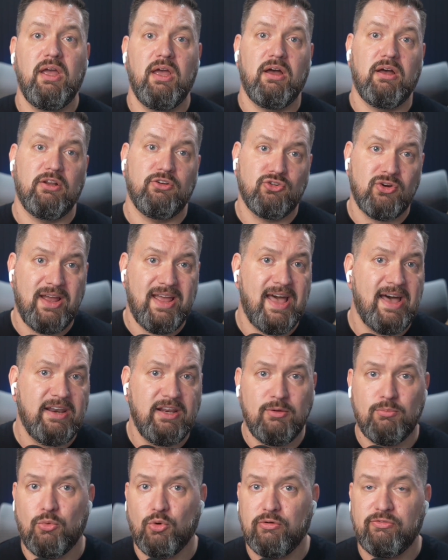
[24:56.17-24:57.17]
Try adding
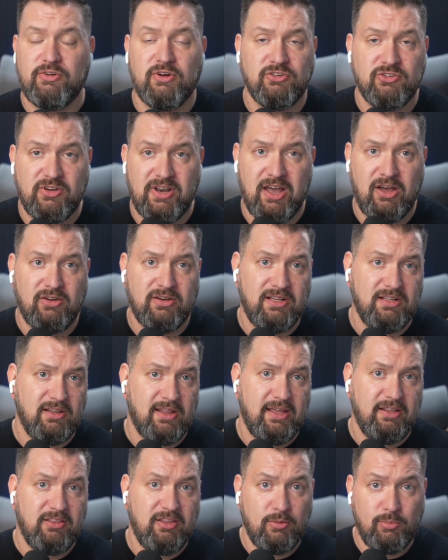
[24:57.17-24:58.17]
more functionality
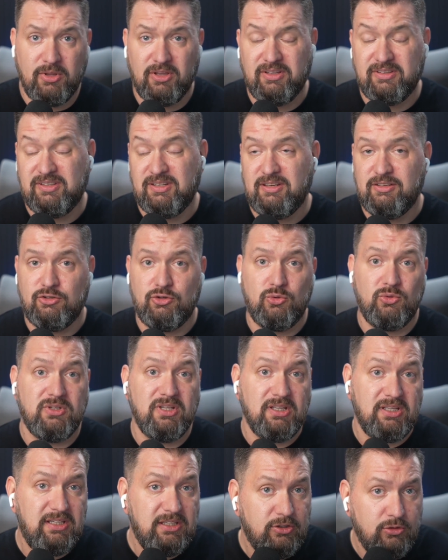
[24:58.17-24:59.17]
like the ability to
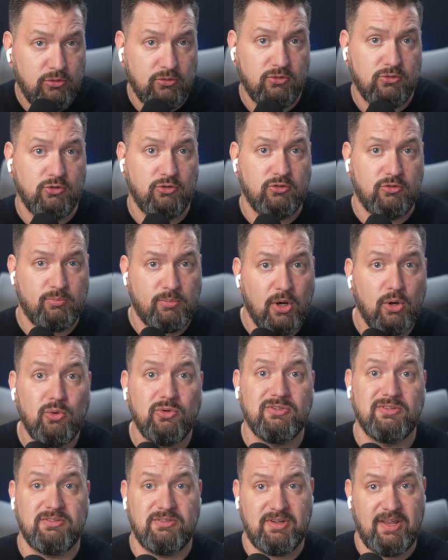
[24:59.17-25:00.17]
delete users,
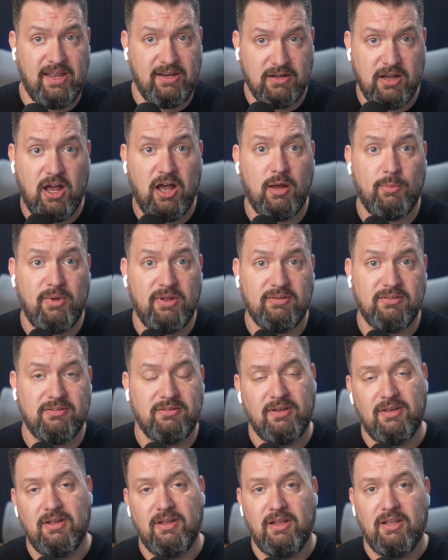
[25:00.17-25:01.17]
posts, and comments.
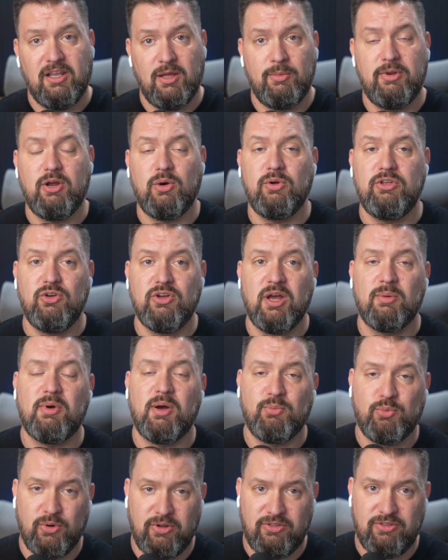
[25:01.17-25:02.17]
Let me know what you come up
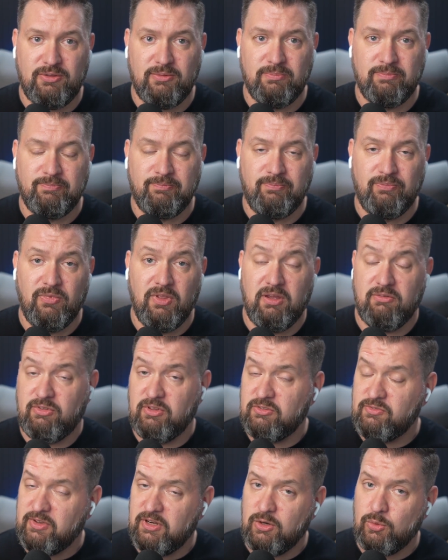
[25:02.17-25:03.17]
with. If this
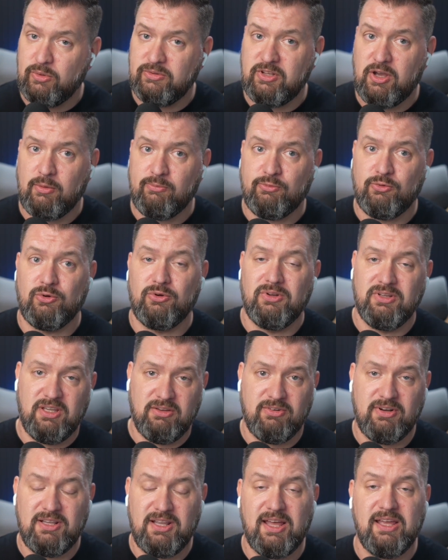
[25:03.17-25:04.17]
video was helpful, give it
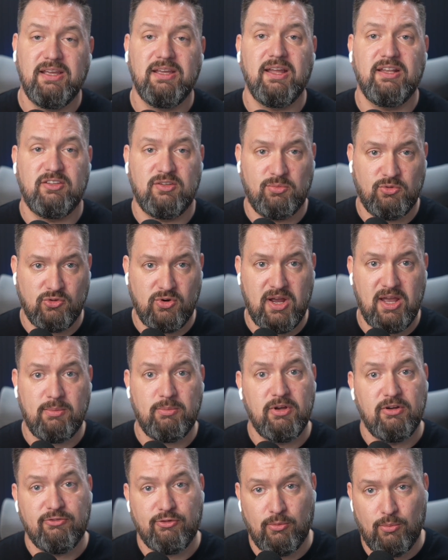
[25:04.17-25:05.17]
a like and subscribe
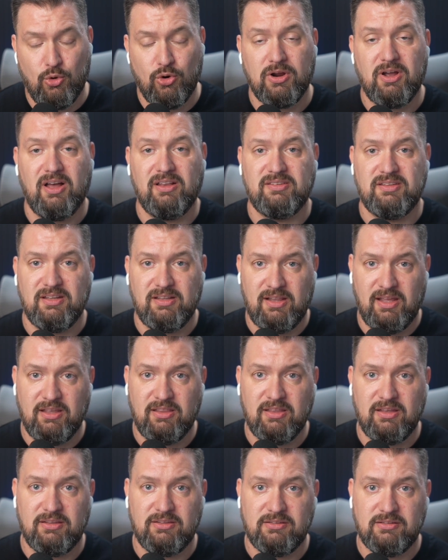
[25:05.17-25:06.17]
for more content like
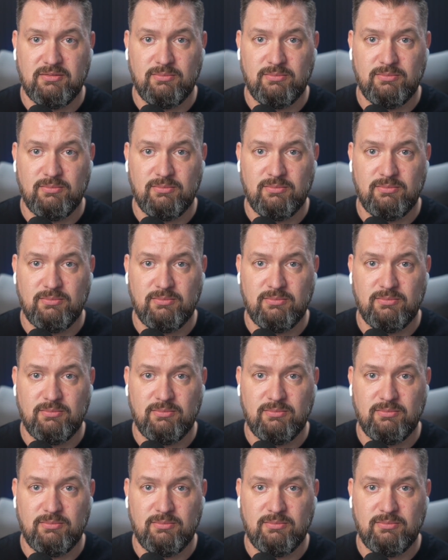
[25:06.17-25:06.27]
this.